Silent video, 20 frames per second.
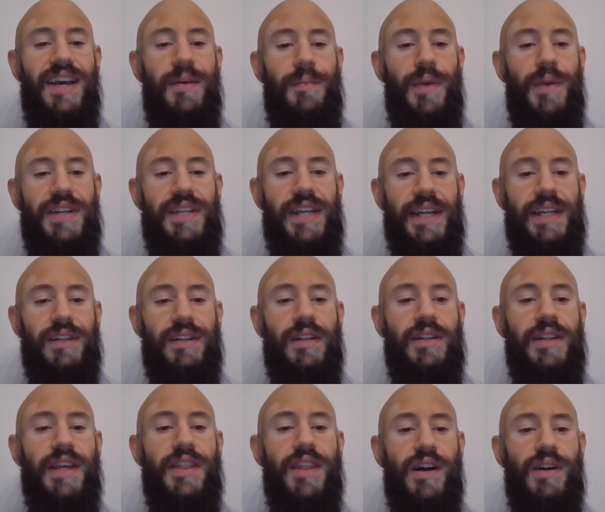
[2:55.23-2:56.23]

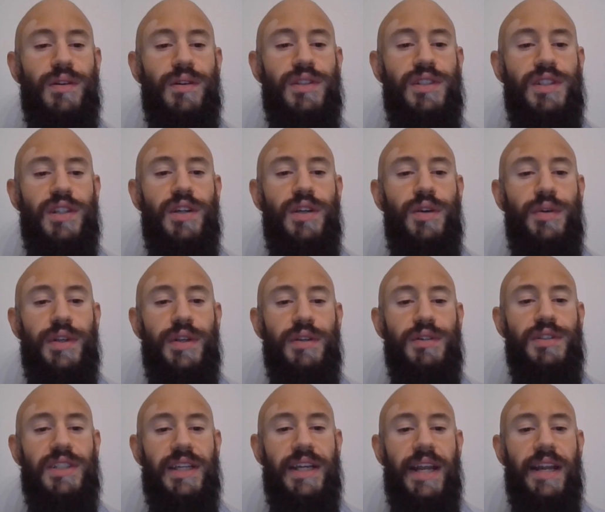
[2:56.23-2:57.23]
particularly those who
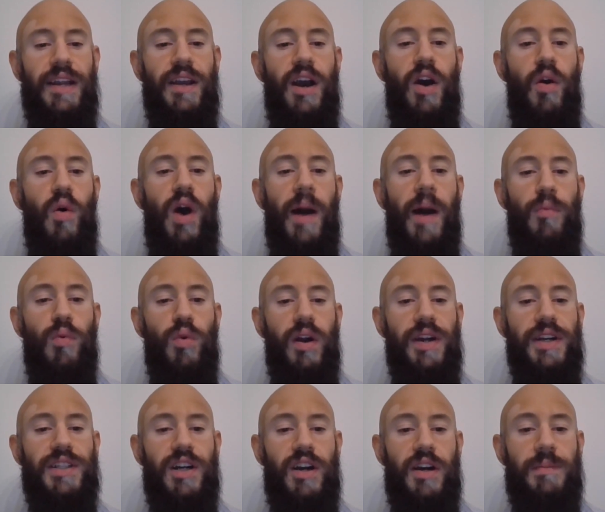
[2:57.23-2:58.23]
used it in co-op
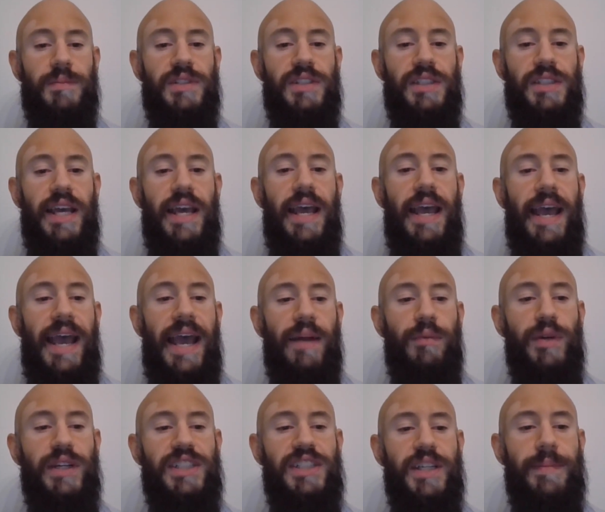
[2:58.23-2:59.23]
work terms and
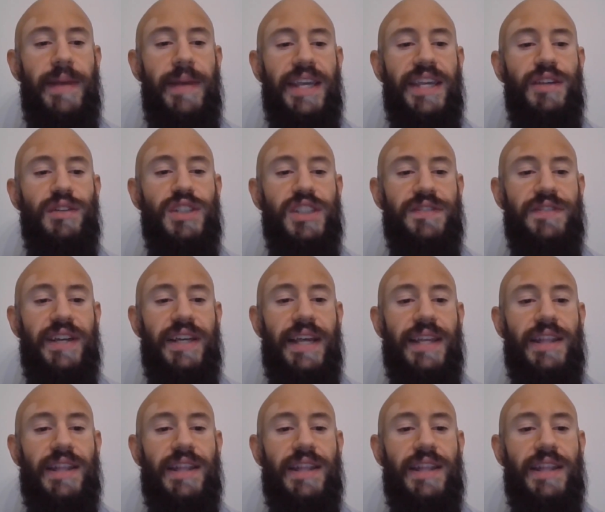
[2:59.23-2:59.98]
wished to make use of it in their